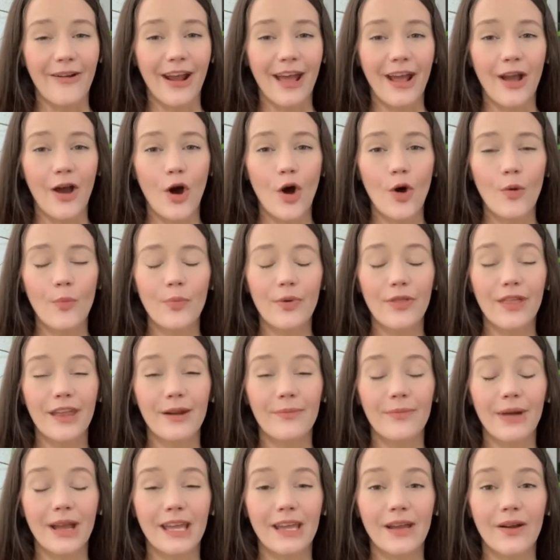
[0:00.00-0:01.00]
I hope that it
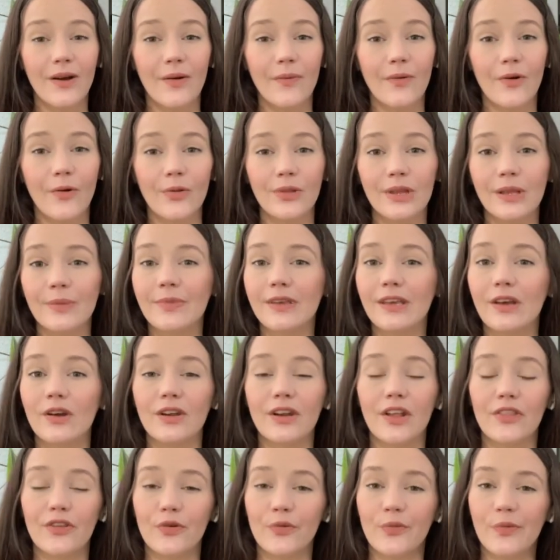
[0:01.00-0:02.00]
might only be
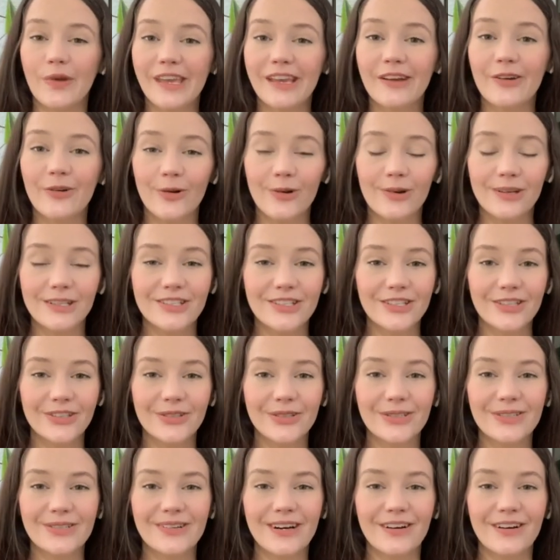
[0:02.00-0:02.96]
another week or two.